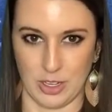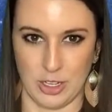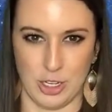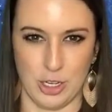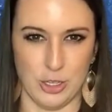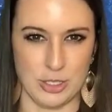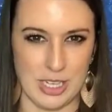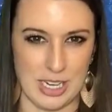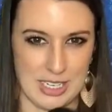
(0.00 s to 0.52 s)

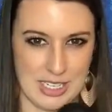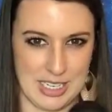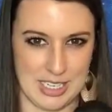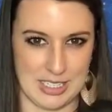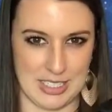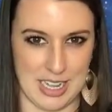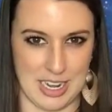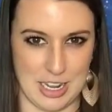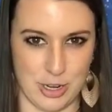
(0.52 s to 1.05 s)
Use
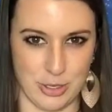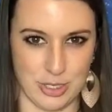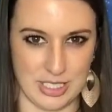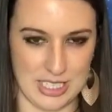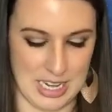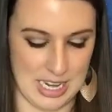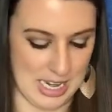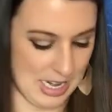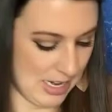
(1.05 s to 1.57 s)
ideas that you
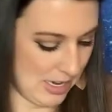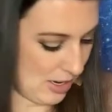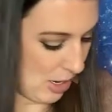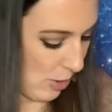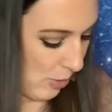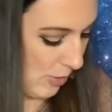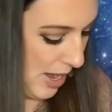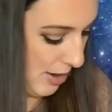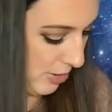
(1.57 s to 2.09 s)
see
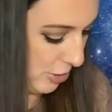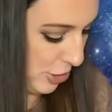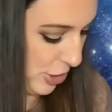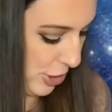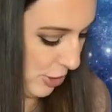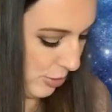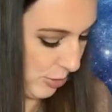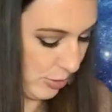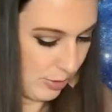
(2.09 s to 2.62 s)
around
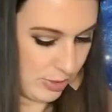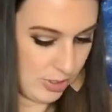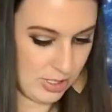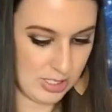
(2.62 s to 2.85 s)
you